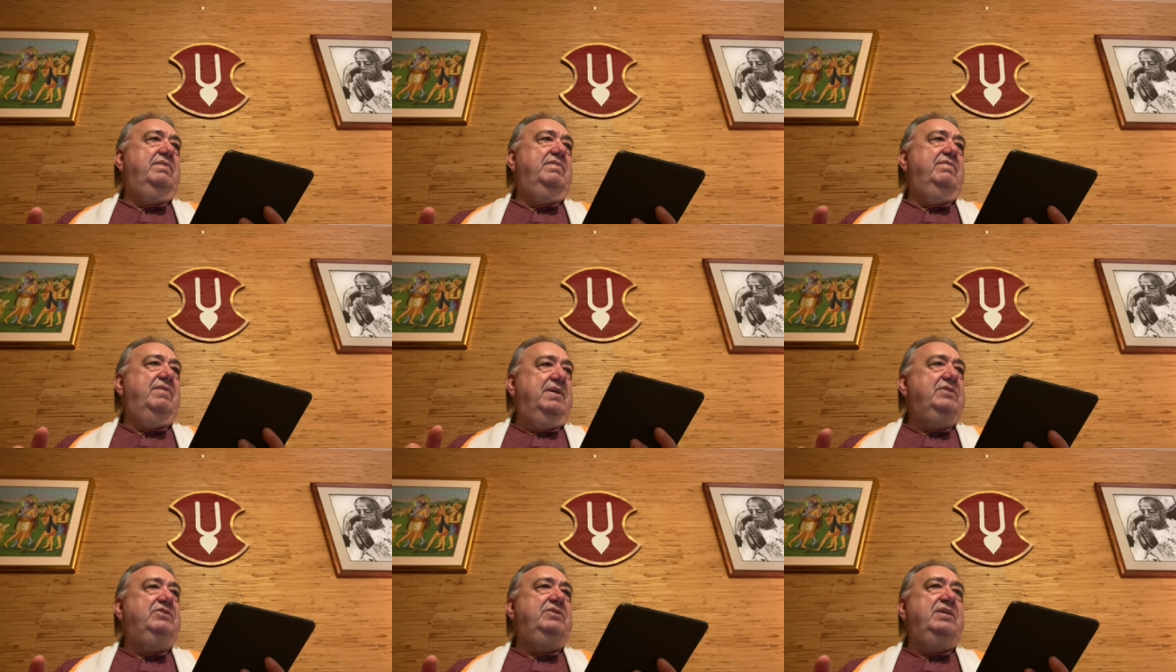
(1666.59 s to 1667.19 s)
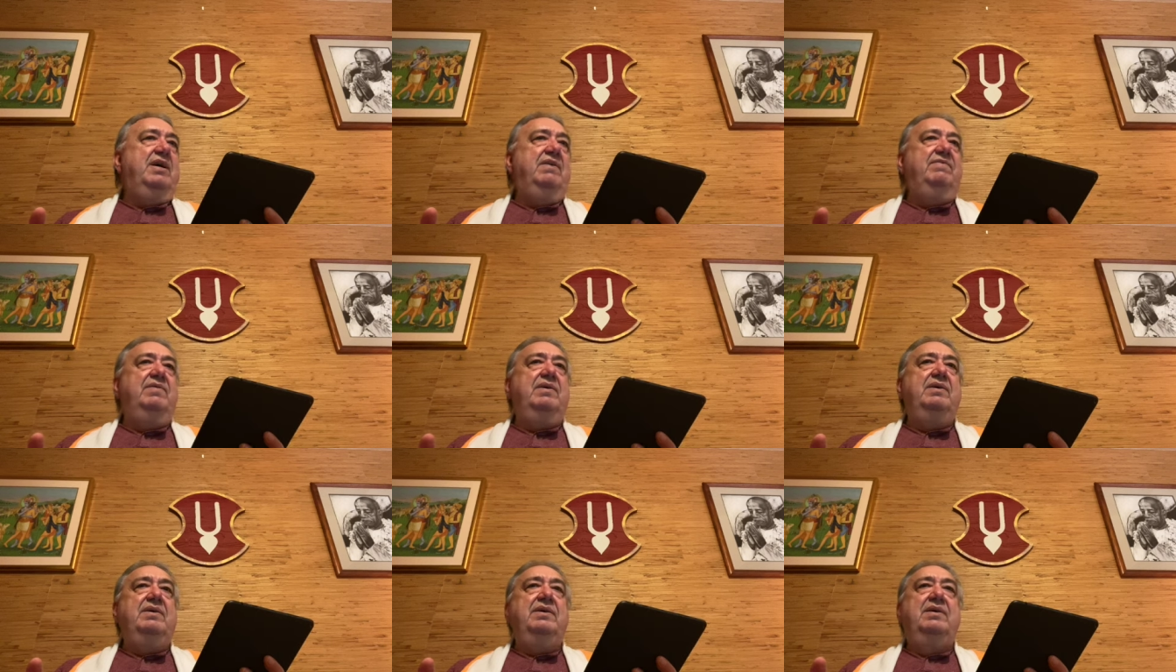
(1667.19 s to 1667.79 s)
Vaishnava
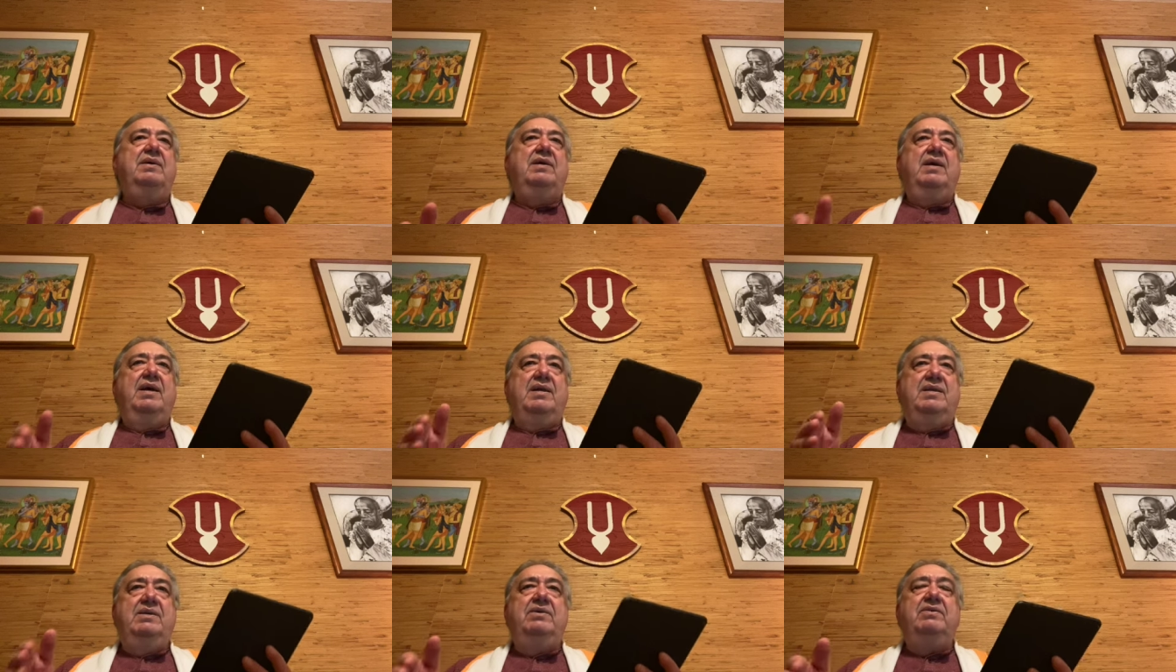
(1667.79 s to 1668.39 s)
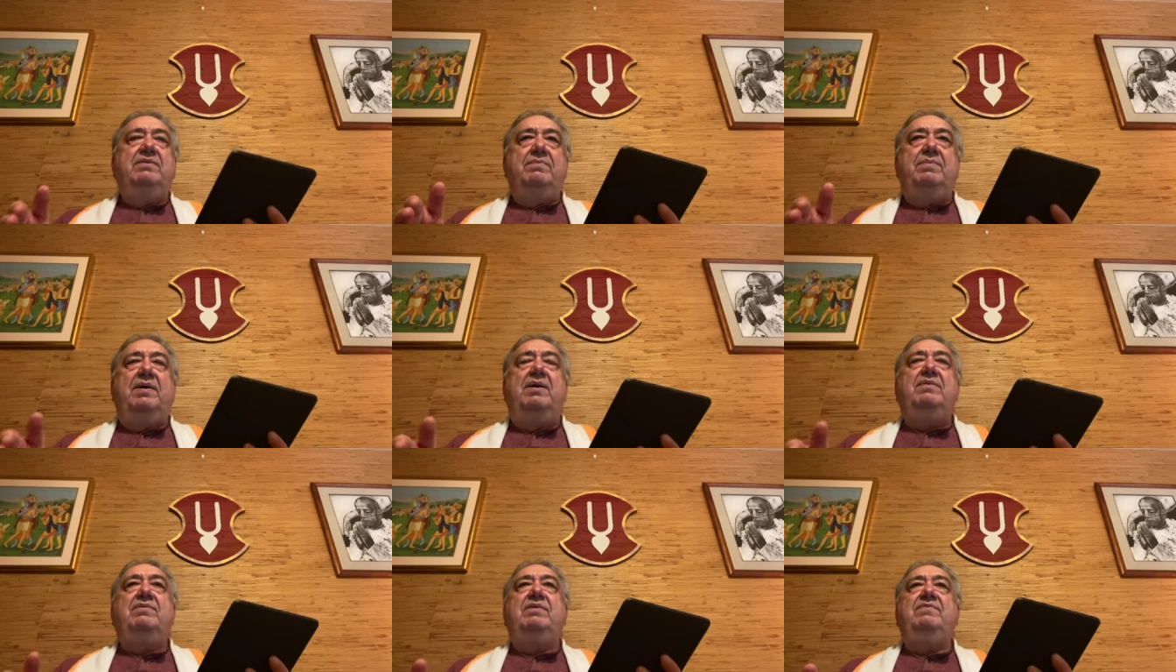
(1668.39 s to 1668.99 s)
and hear the
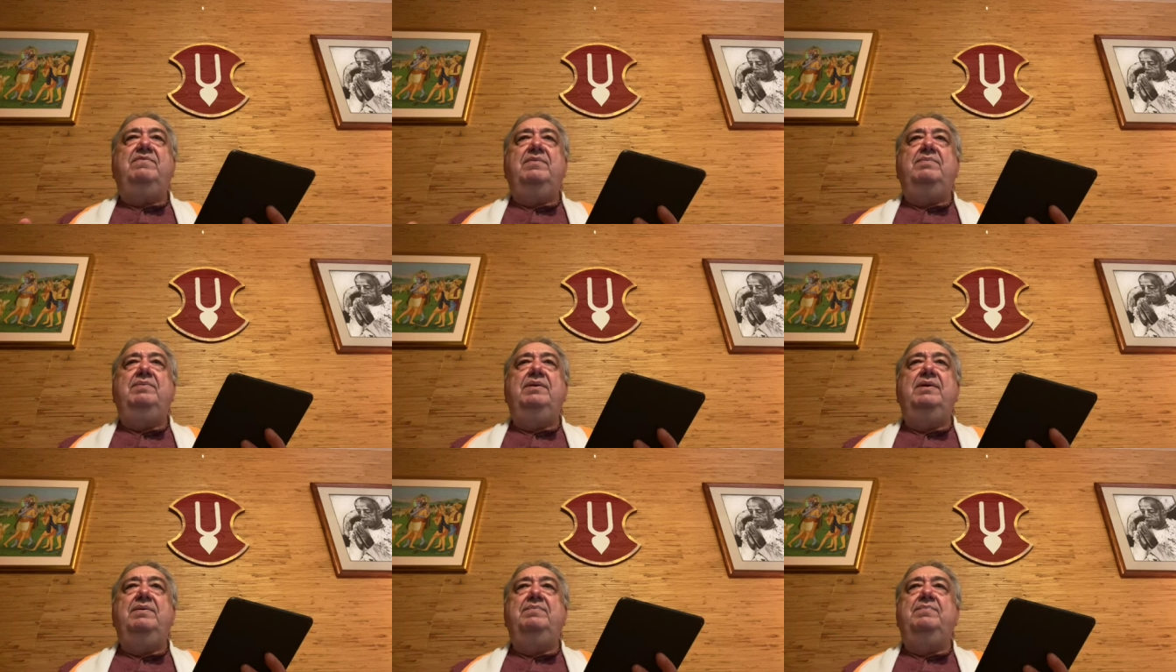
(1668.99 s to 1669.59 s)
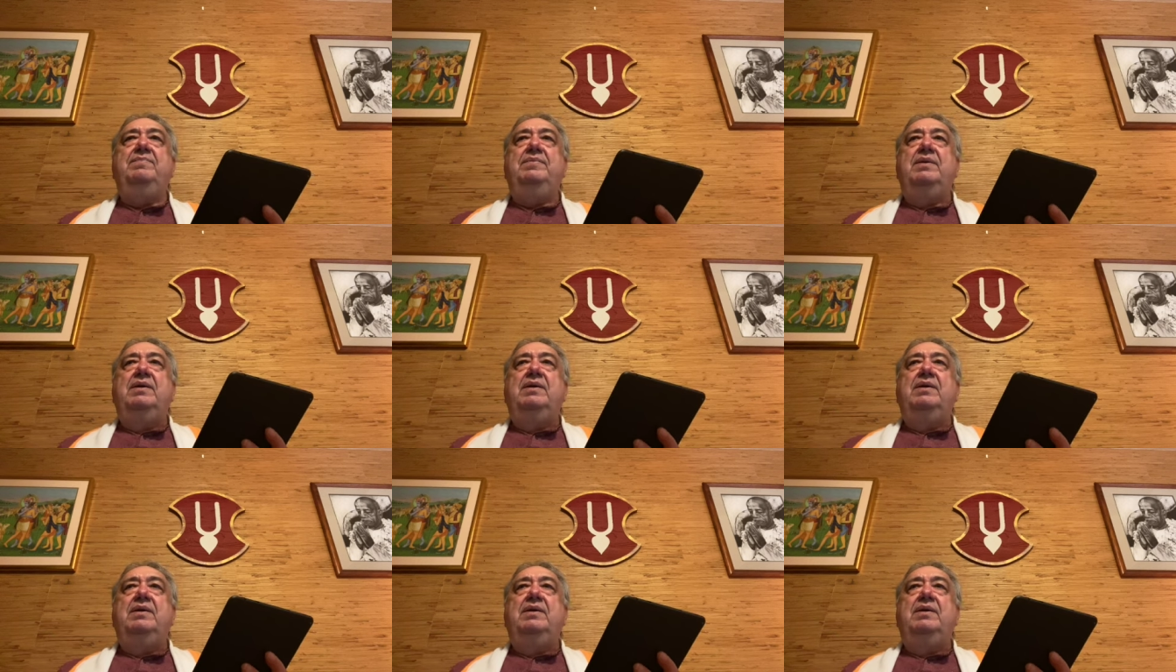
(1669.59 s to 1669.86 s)
Bhagavad from him